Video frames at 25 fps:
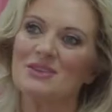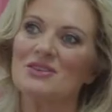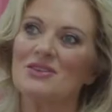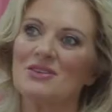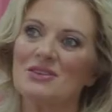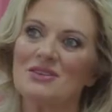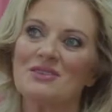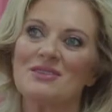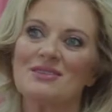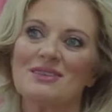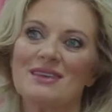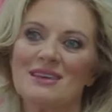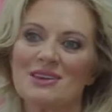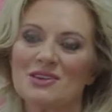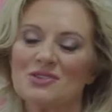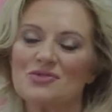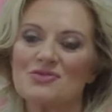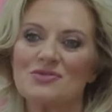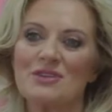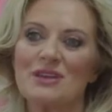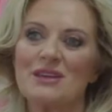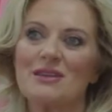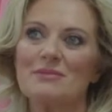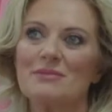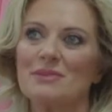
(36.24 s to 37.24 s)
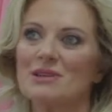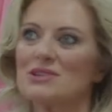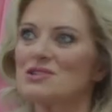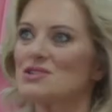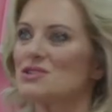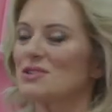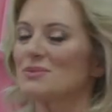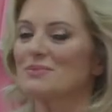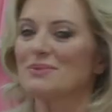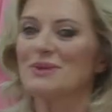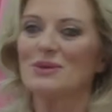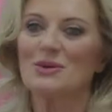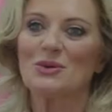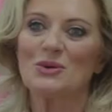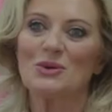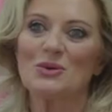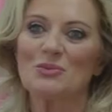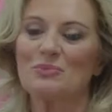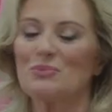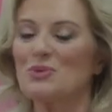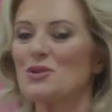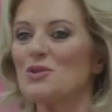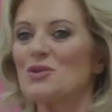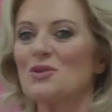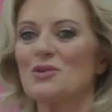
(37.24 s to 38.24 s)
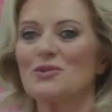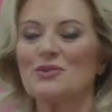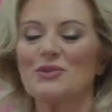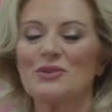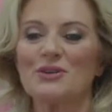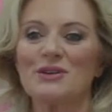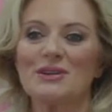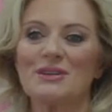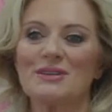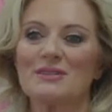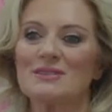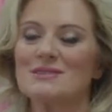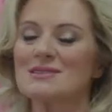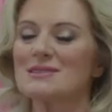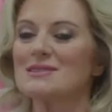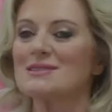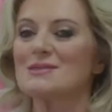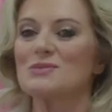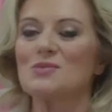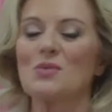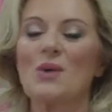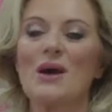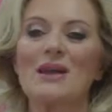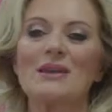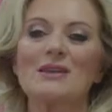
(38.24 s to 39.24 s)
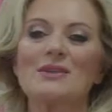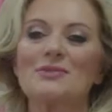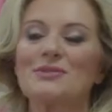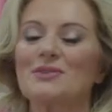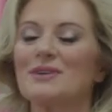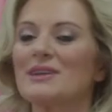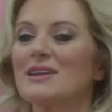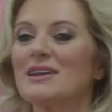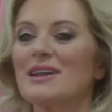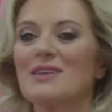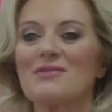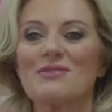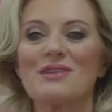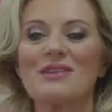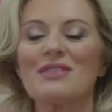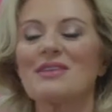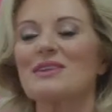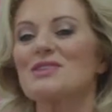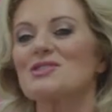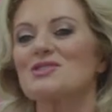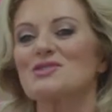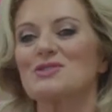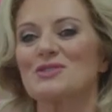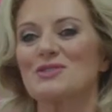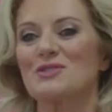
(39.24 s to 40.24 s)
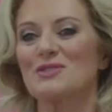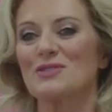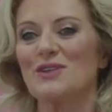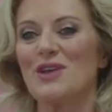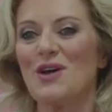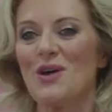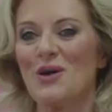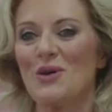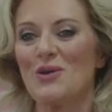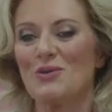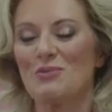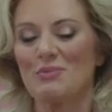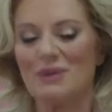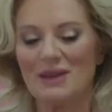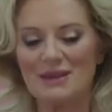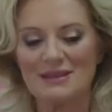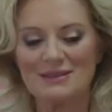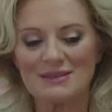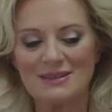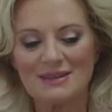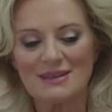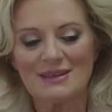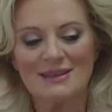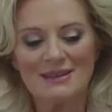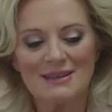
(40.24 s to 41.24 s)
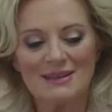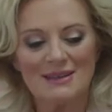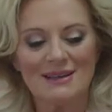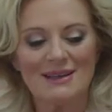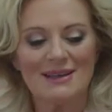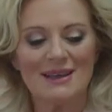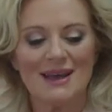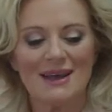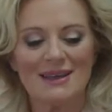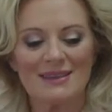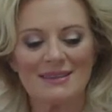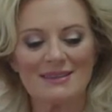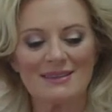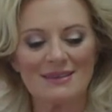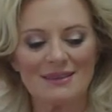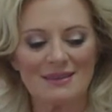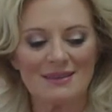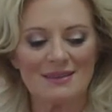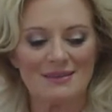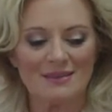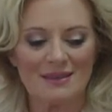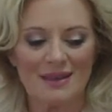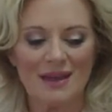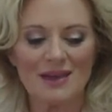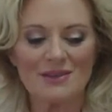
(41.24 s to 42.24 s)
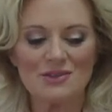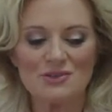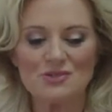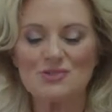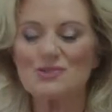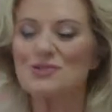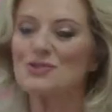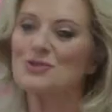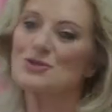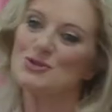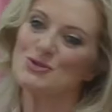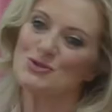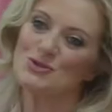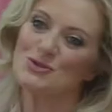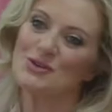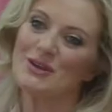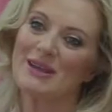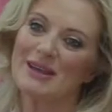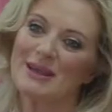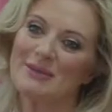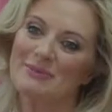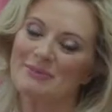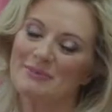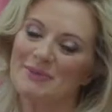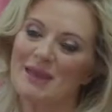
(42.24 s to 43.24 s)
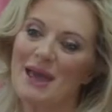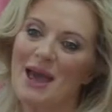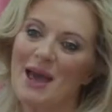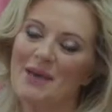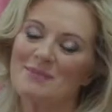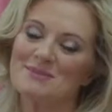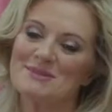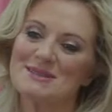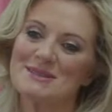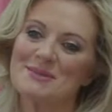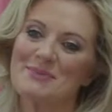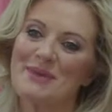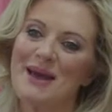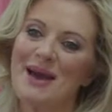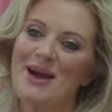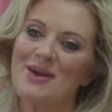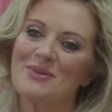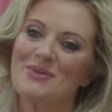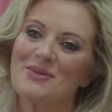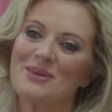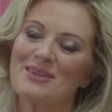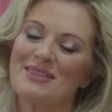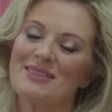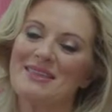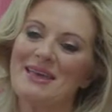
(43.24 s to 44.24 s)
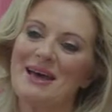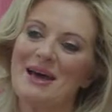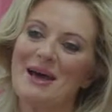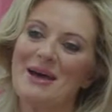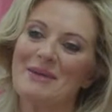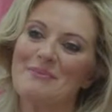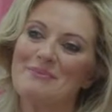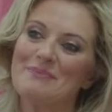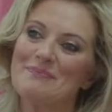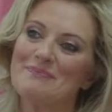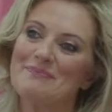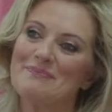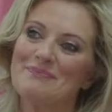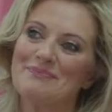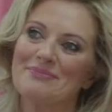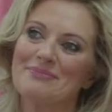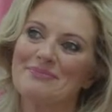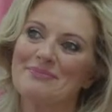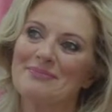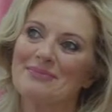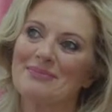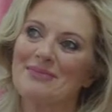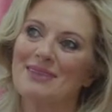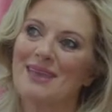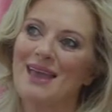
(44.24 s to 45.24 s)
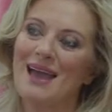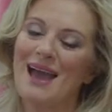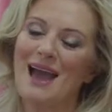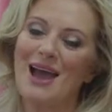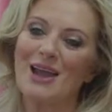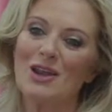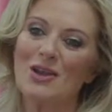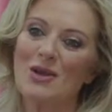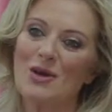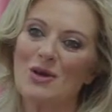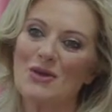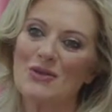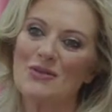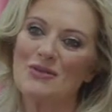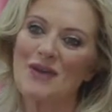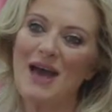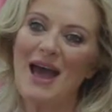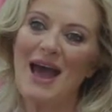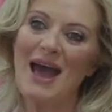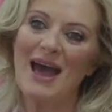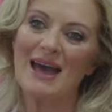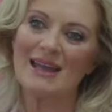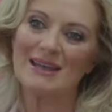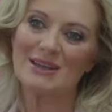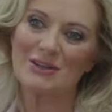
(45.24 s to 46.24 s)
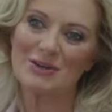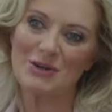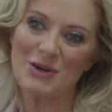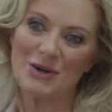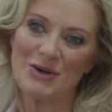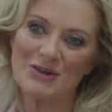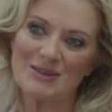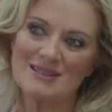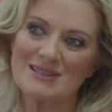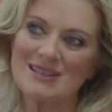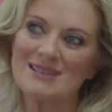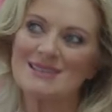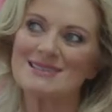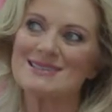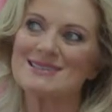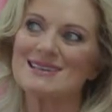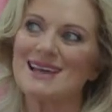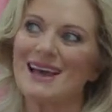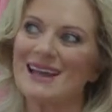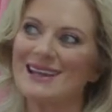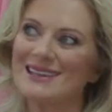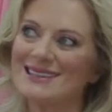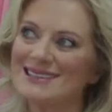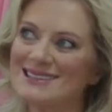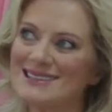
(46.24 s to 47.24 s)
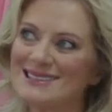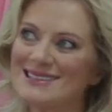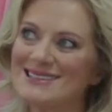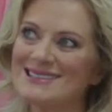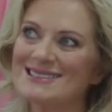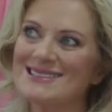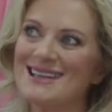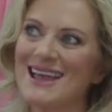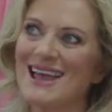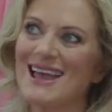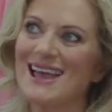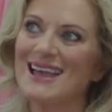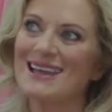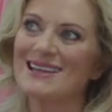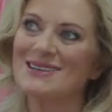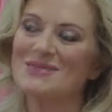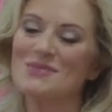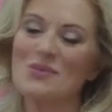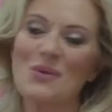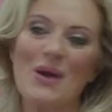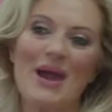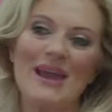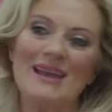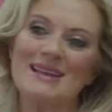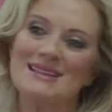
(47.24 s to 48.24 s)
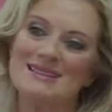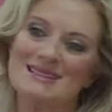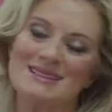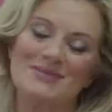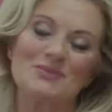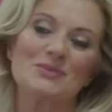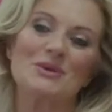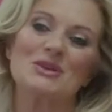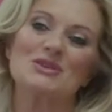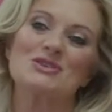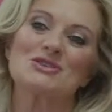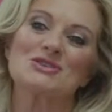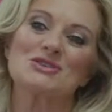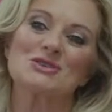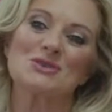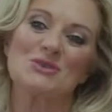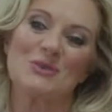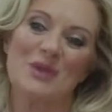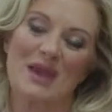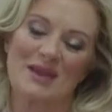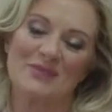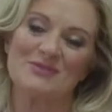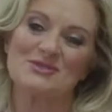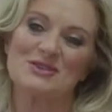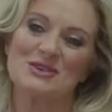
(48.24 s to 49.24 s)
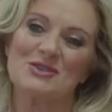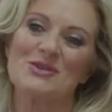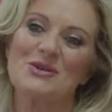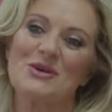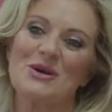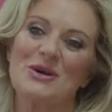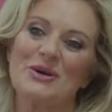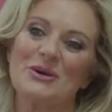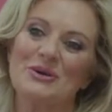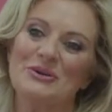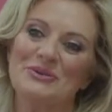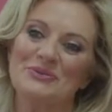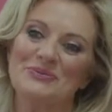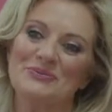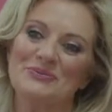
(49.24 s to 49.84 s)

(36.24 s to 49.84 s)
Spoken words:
You know, you think a dream should be all beautiful and just wonderful and everything should flow, but I think a true dream comes about with a lot of hard knocks and challenges and ways in which you have to grow.